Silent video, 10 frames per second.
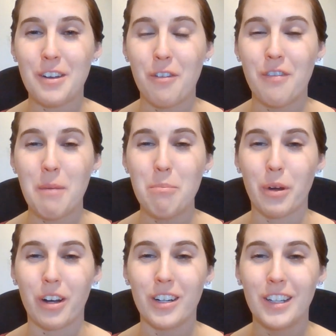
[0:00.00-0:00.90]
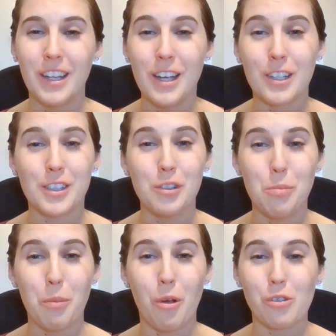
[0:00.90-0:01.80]
November.
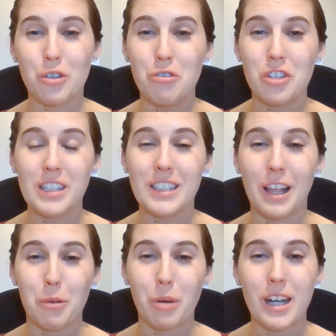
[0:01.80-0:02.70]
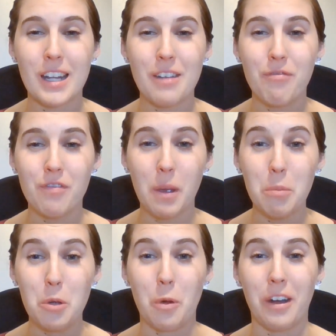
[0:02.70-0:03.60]
Super Bowl is usually celebrated in
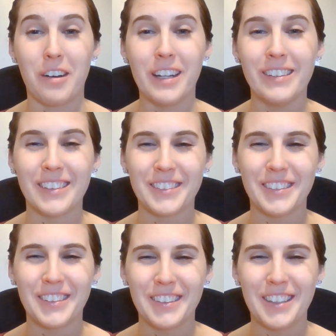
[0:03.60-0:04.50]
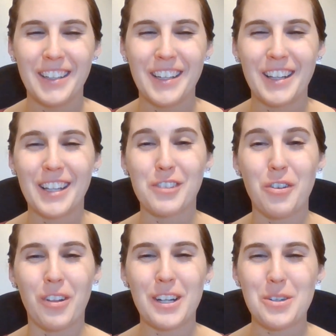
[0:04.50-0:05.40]
February. Let's
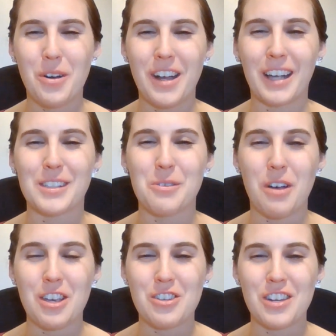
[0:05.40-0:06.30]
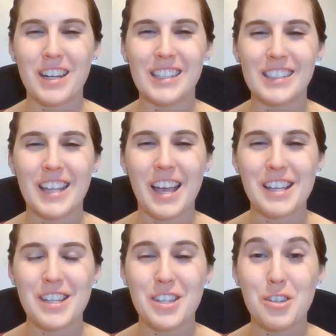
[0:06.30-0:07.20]
roll into our next question. It
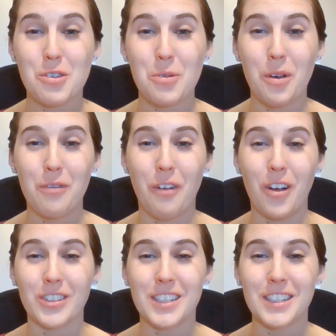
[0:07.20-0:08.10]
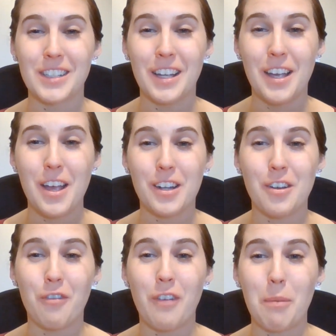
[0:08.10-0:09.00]
says, true or false?
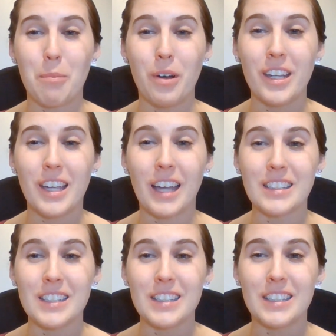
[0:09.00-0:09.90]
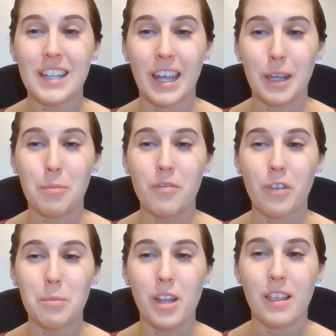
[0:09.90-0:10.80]
November gets its name
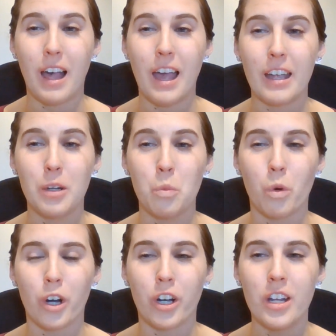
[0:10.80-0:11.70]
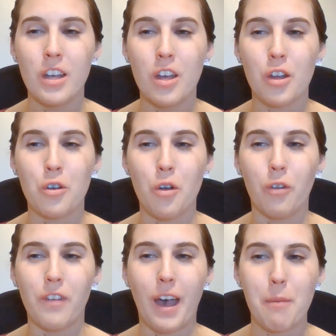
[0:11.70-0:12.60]
from the Latin word
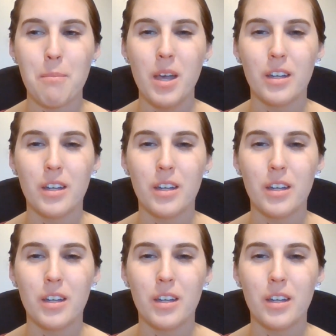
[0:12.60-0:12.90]
novem,